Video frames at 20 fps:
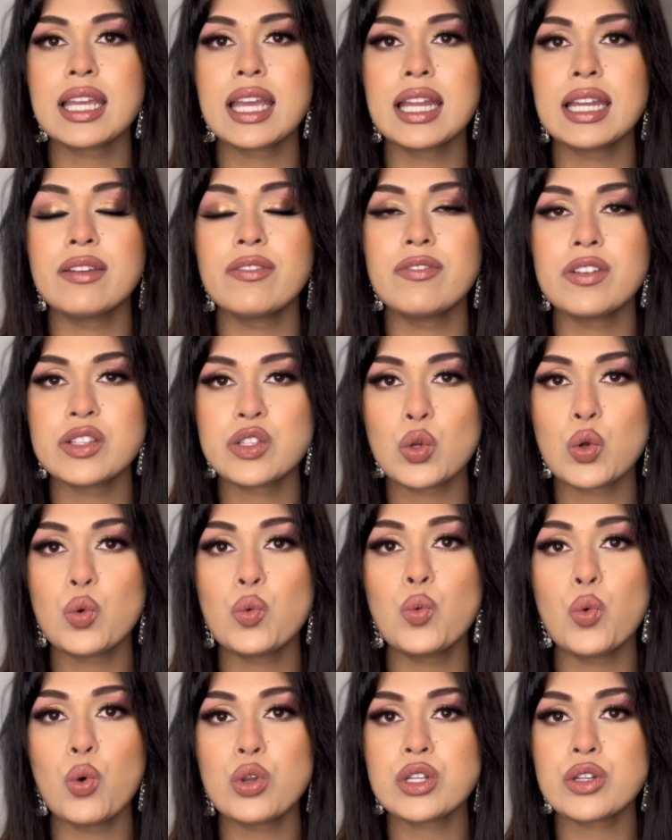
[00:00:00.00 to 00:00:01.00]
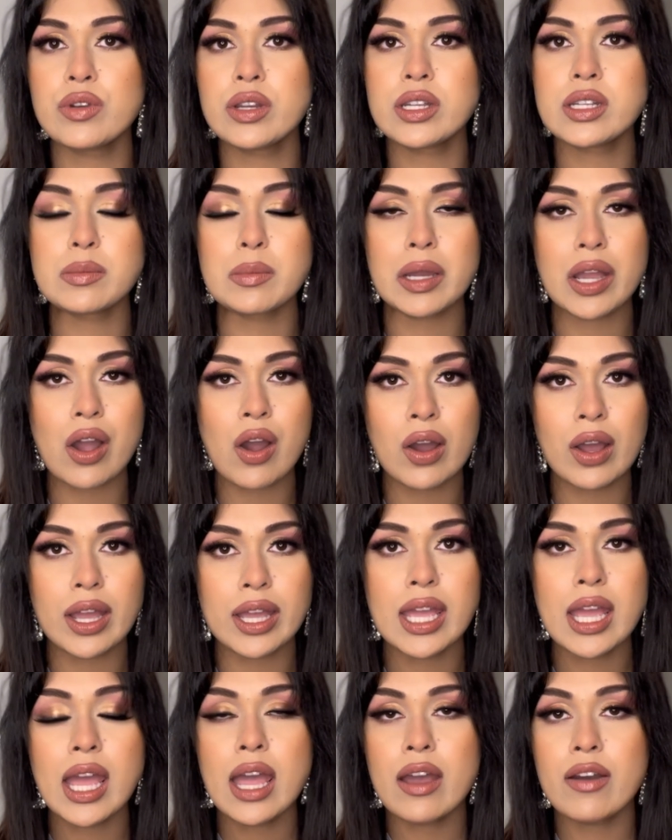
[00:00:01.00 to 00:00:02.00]
any physical water into my eye
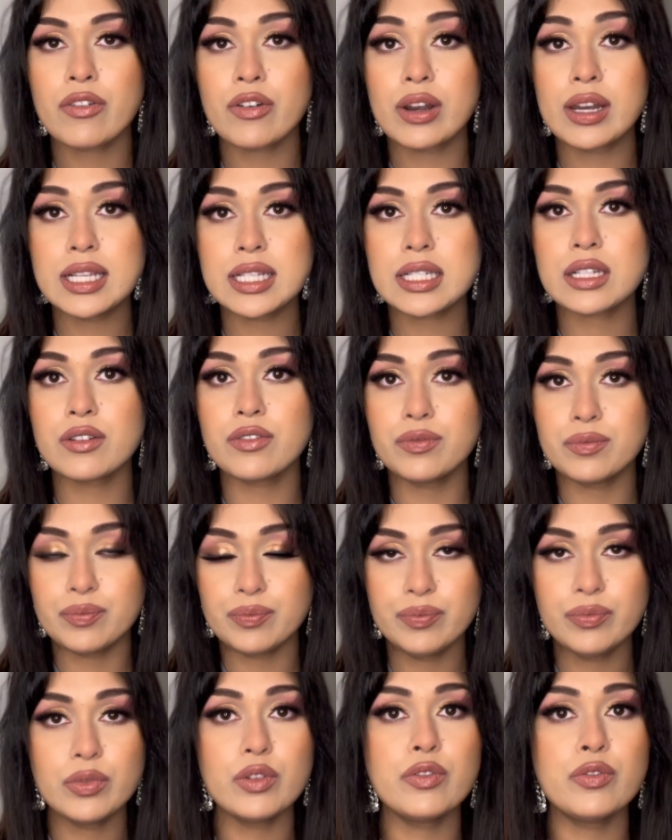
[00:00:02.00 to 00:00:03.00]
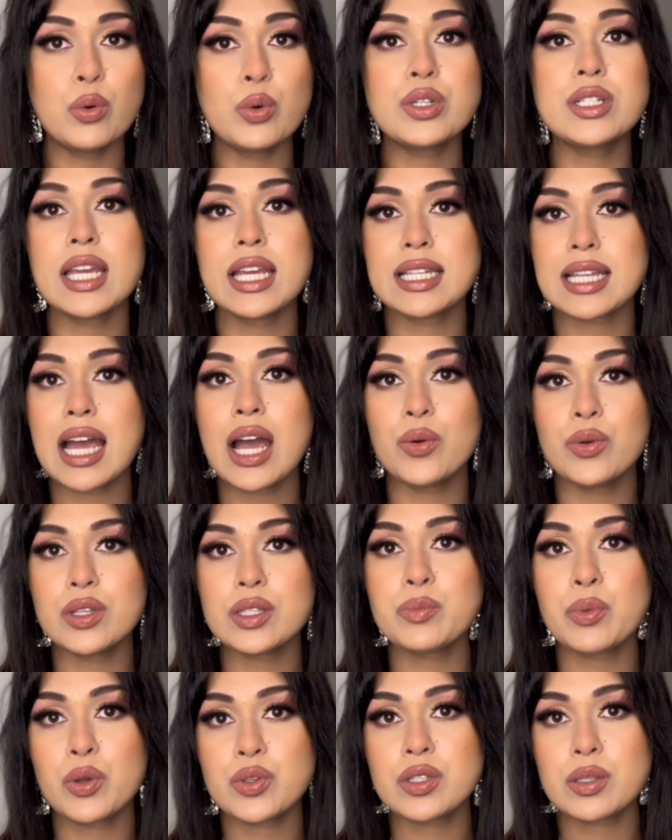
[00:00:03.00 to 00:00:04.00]
for at least 48 hours
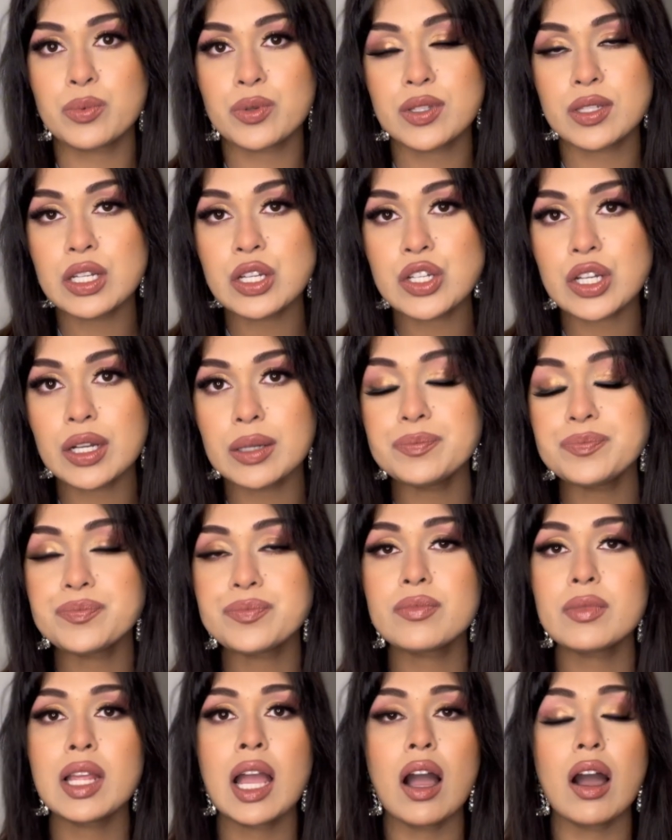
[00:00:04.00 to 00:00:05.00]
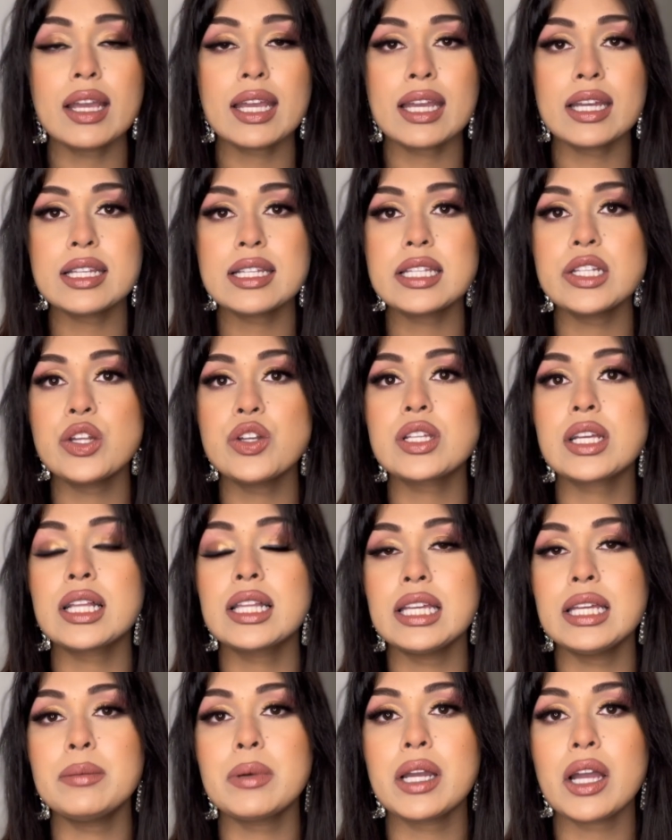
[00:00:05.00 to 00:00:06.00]
post the procedure. I continued to
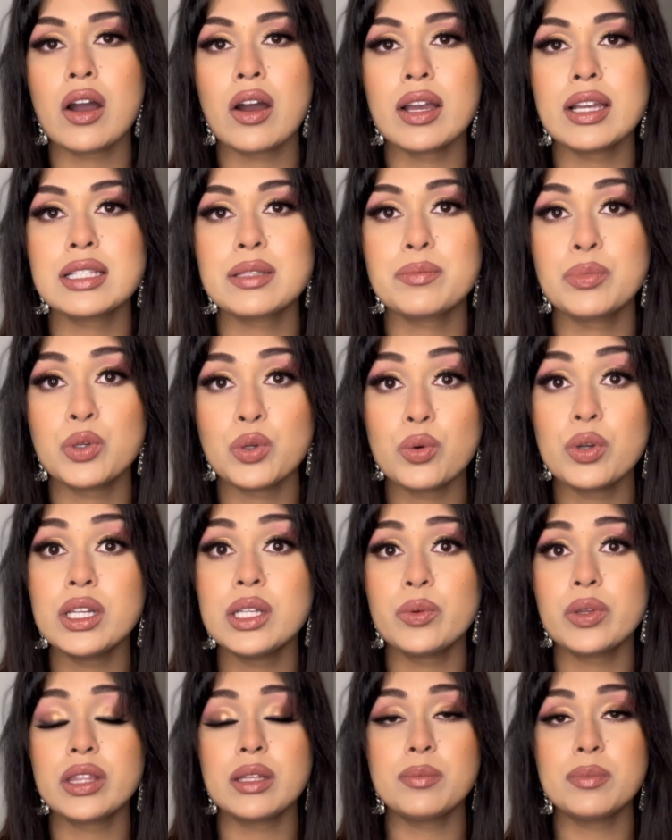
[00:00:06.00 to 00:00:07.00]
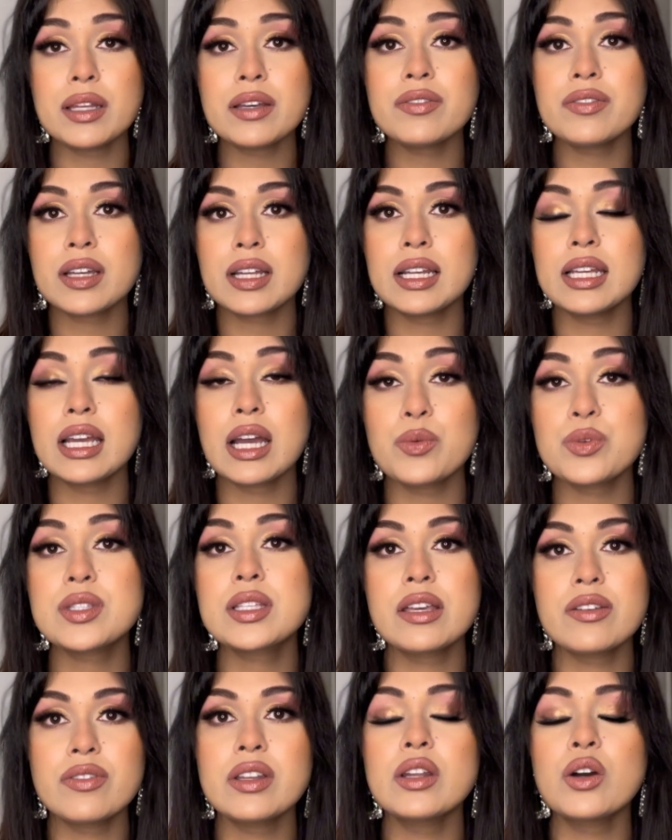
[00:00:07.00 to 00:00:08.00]
clean my eyes purely with the Clear. I was
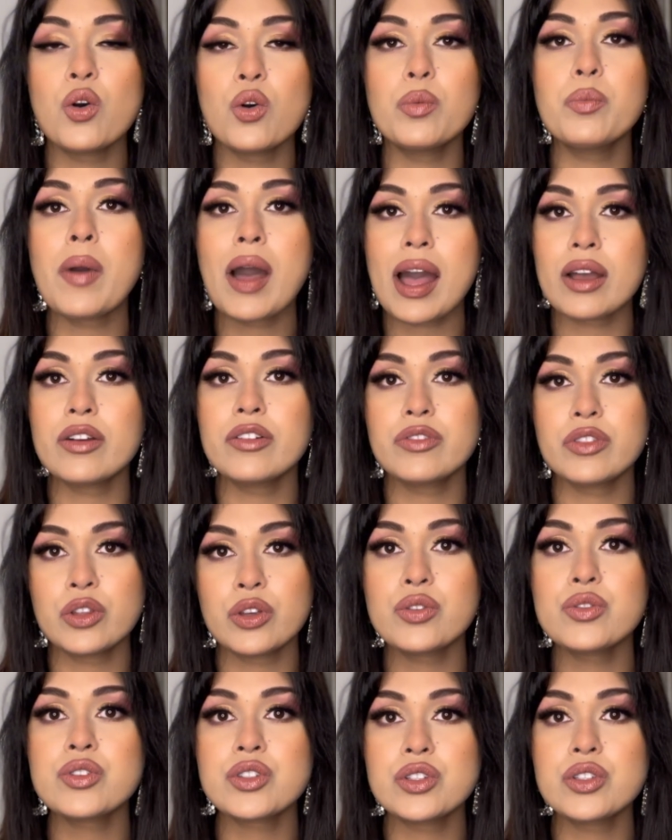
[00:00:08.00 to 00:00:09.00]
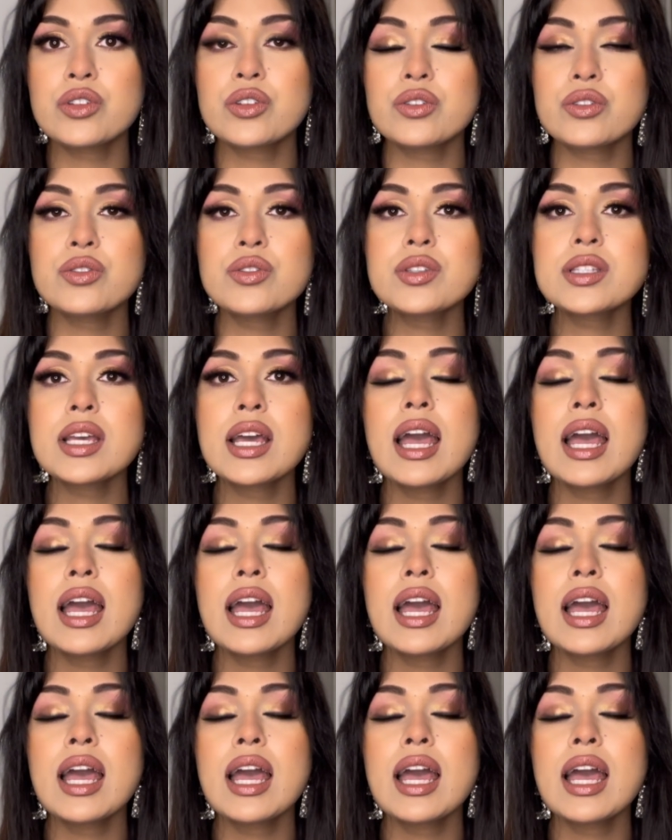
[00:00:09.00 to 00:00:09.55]
given a whole pack of those to use,